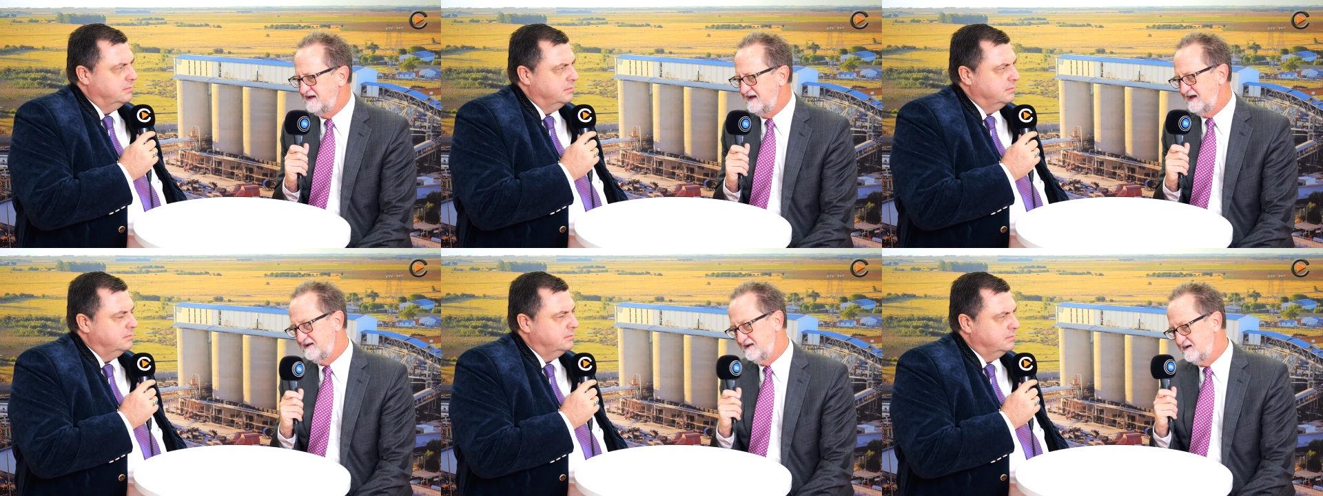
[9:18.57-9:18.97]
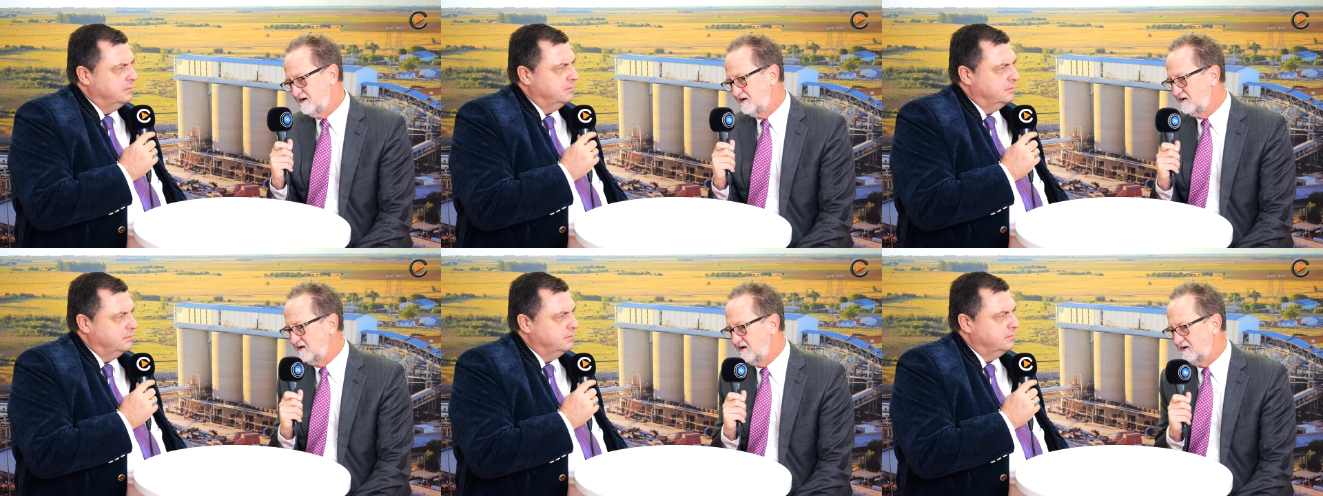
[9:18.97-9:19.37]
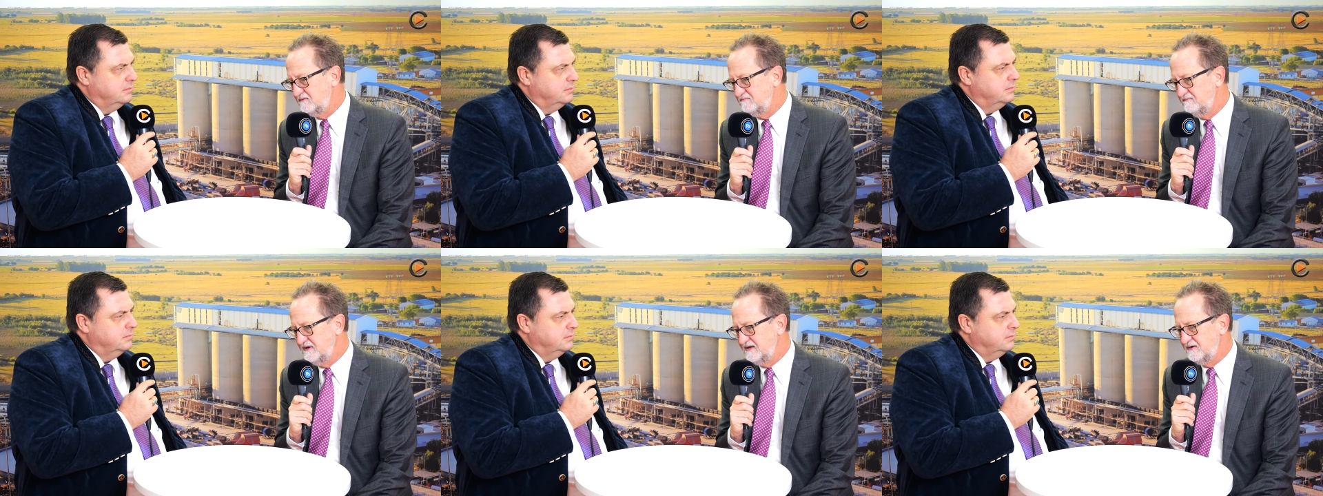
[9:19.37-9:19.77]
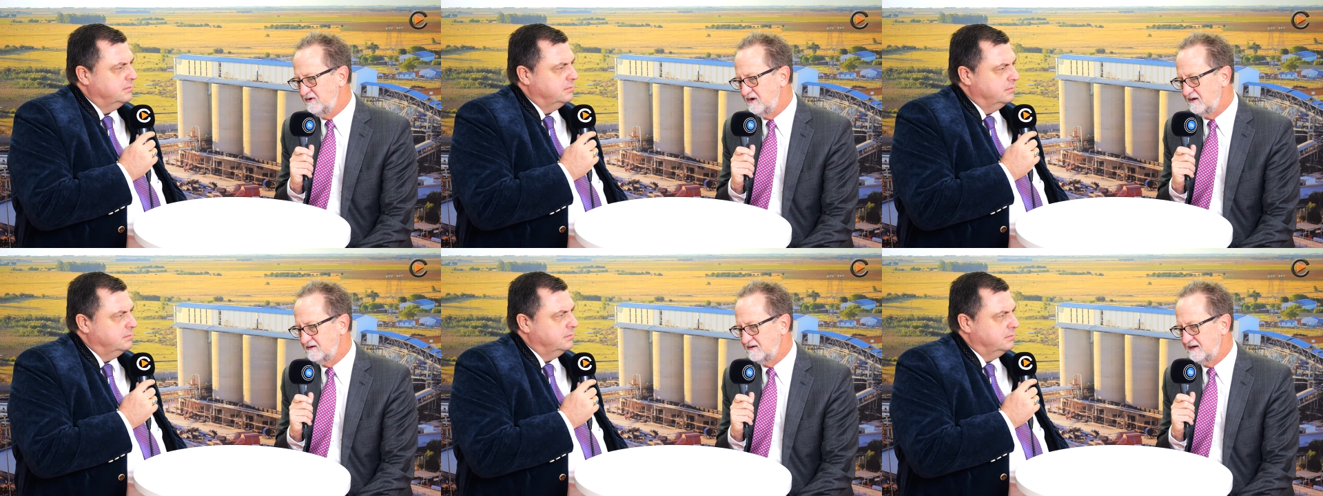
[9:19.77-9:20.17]
Speaker 1: And then our
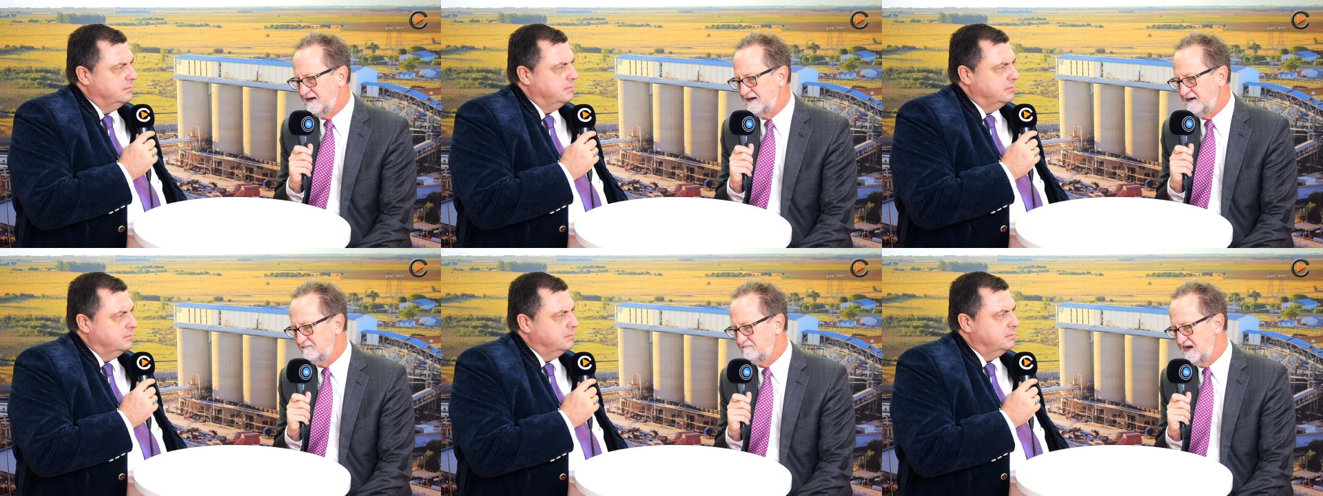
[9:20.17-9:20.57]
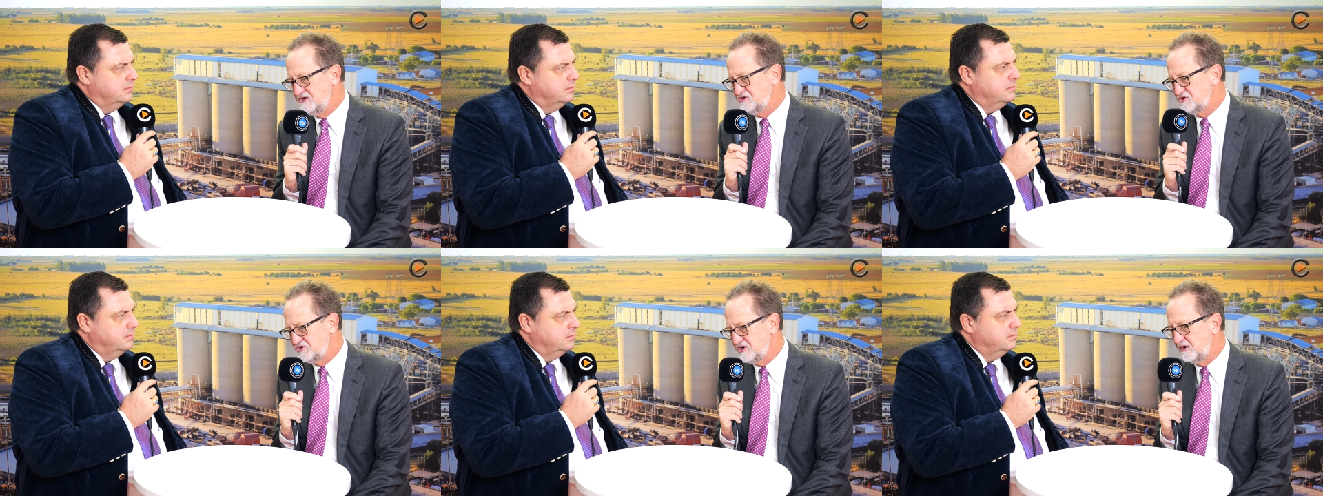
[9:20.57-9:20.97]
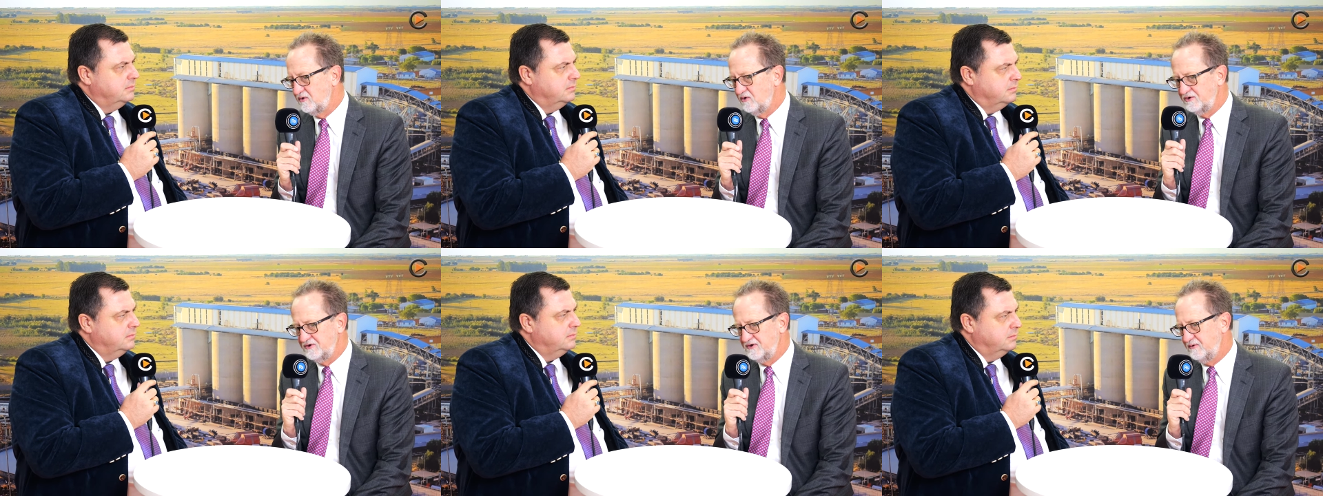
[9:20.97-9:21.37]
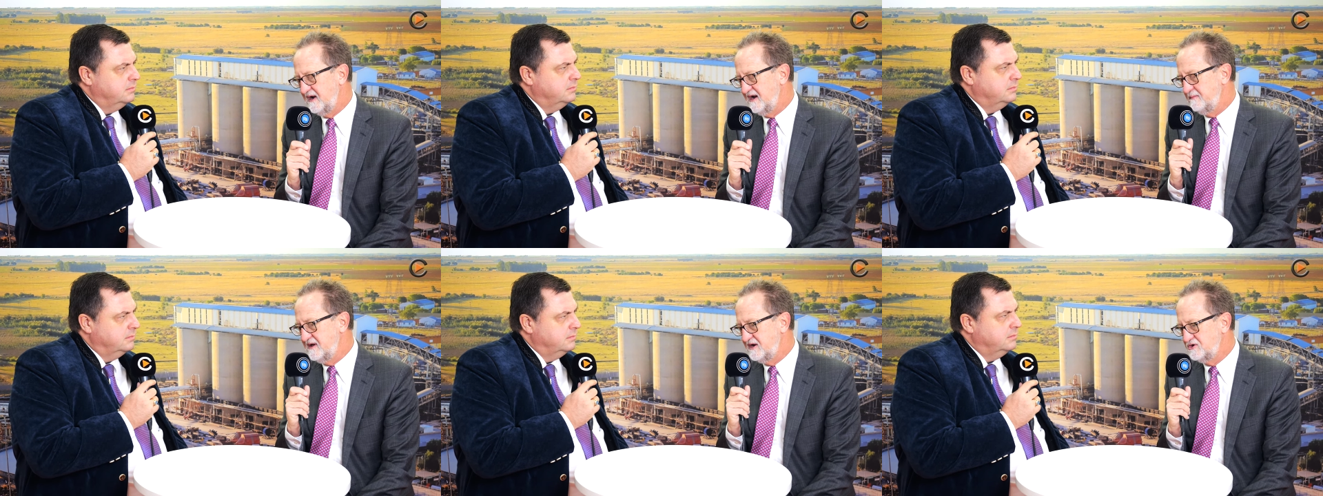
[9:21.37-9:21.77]
major shareholder,
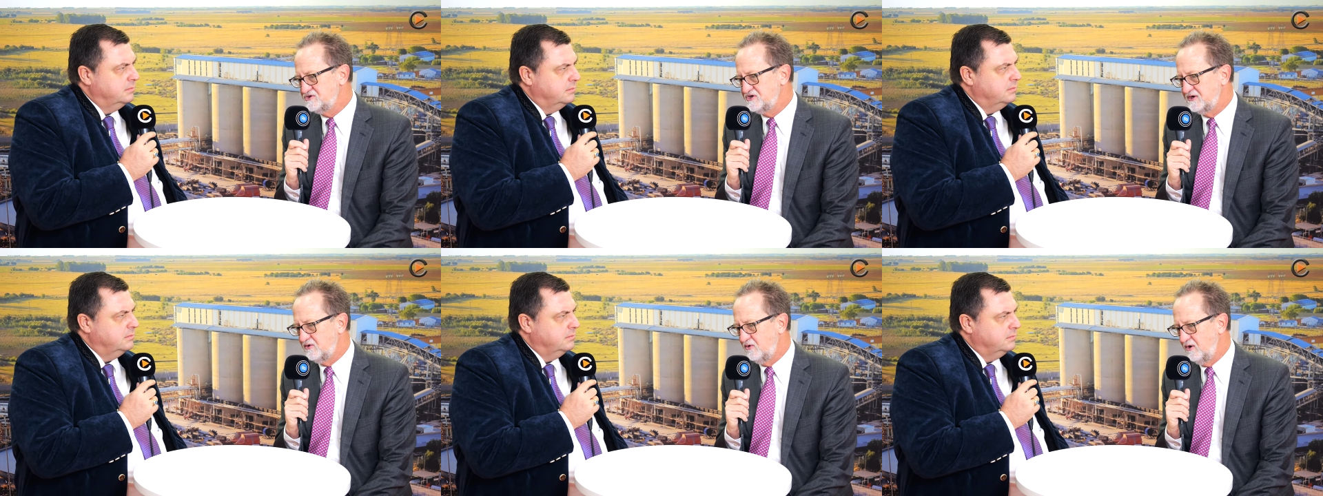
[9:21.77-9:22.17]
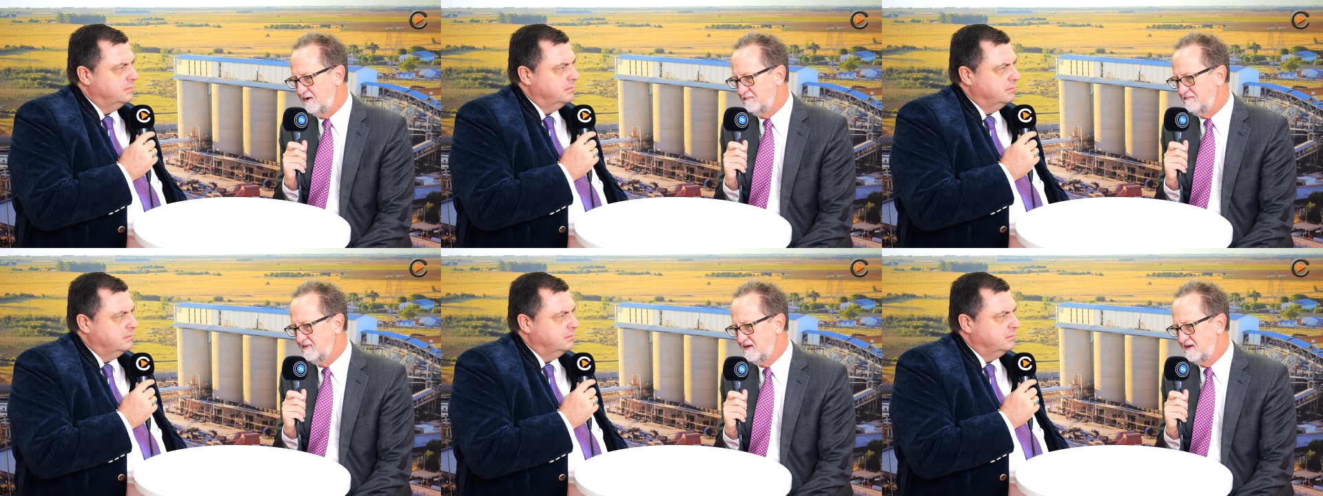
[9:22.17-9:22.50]
Uranium Energy Corp,